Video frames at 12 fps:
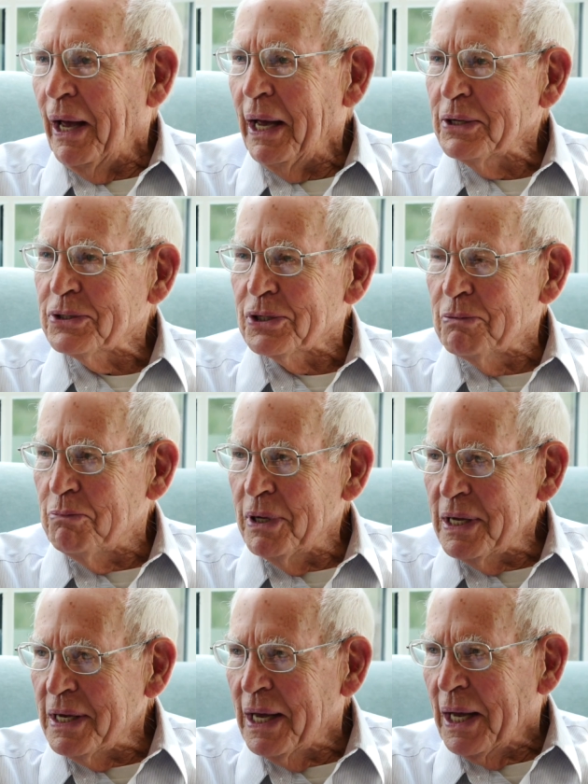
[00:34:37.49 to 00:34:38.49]
has to
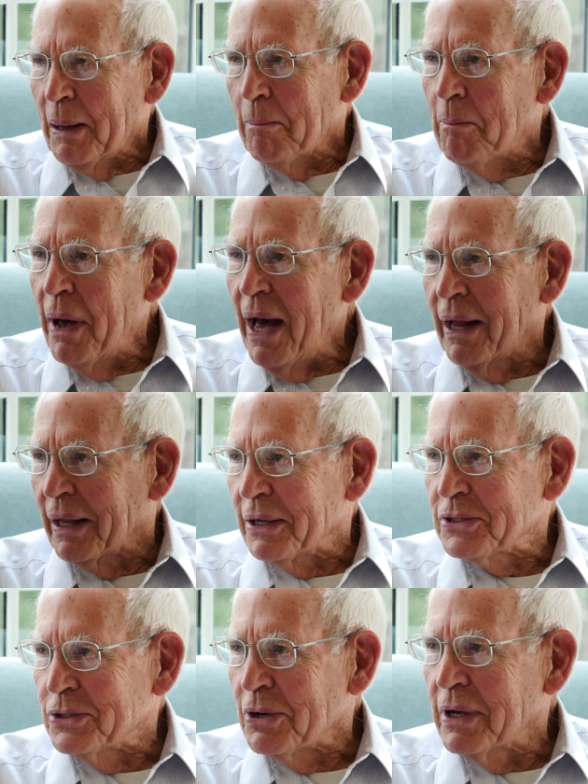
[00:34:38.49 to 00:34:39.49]
be
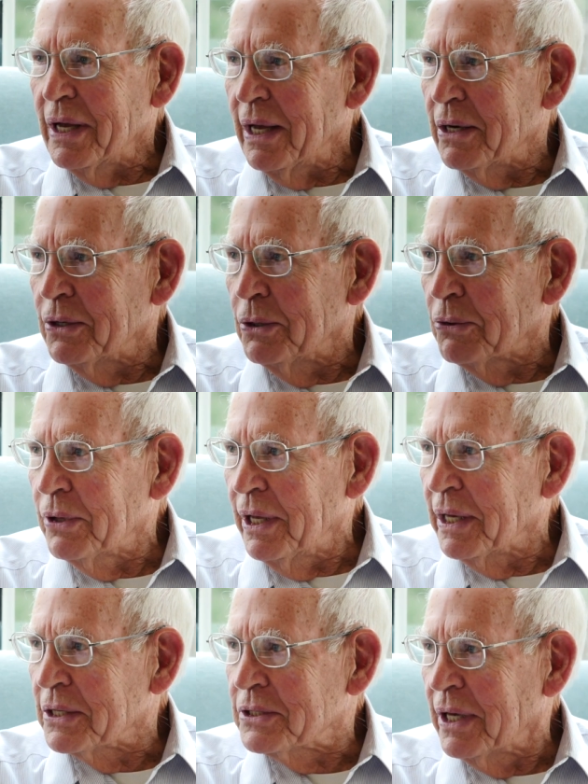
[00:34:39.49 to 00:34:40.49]
balanced. You can't do
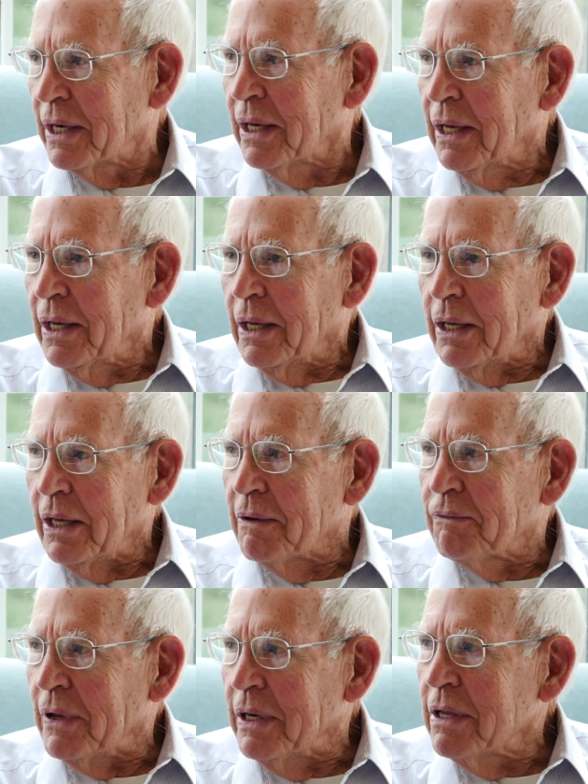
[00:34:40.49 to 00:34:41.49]
things that,
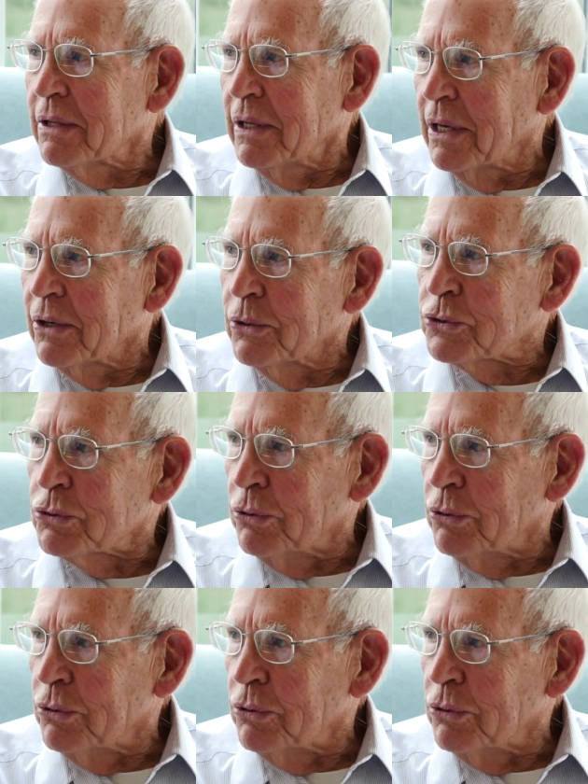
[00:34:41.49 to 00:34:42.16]
if anything goes